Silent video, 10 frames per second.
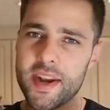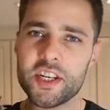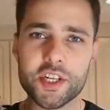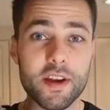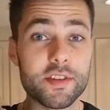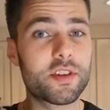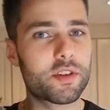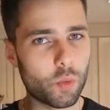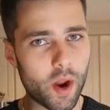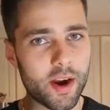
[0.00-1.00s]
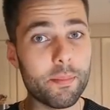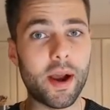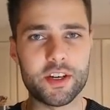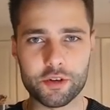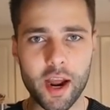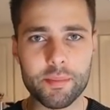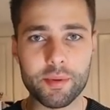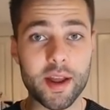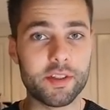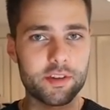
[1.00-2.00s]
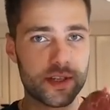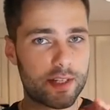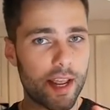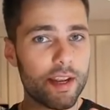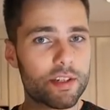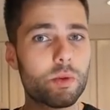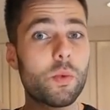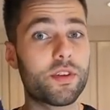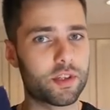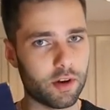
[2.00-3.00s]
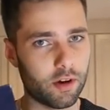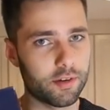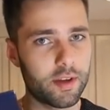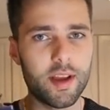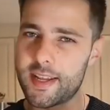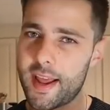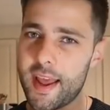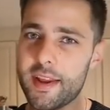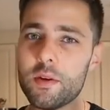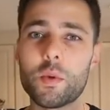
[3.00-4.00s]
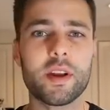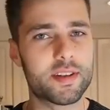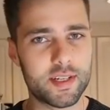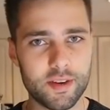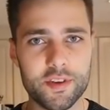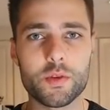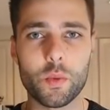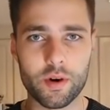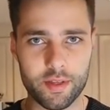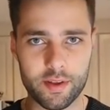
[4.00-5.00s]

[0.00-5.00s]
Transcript: Many chefs swear by dry brining their steaks with salt. Today, we're gonna see if it's worth